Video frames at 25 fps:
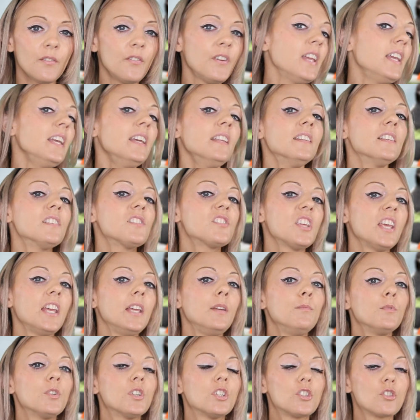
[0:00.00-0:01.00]
if he and the
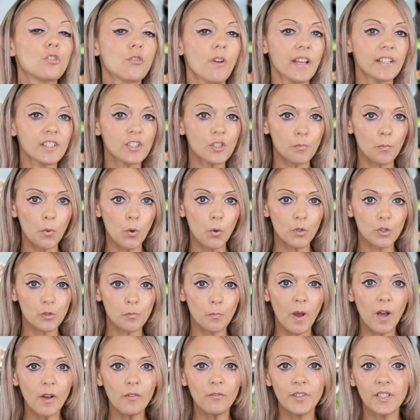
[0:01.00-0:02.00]
team could
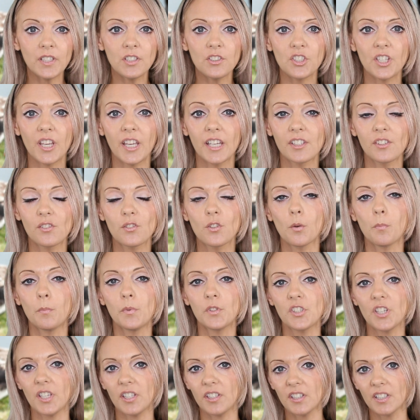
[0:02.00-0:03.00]
transport puffin chicks to a
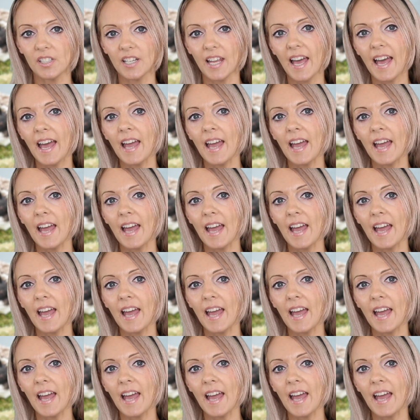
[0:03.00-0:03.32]
particular